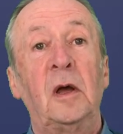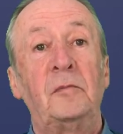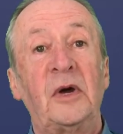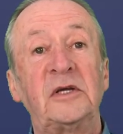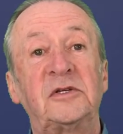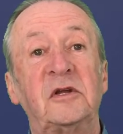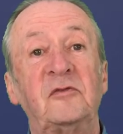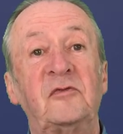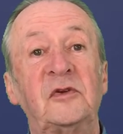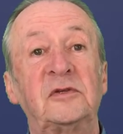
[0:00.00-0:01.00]
based in
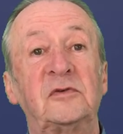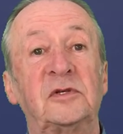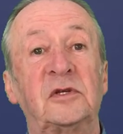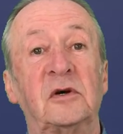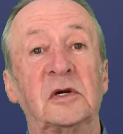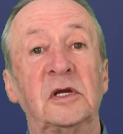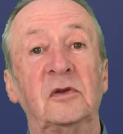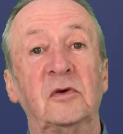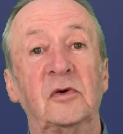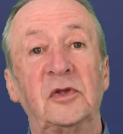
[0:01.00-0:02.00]
Frizzlestock in North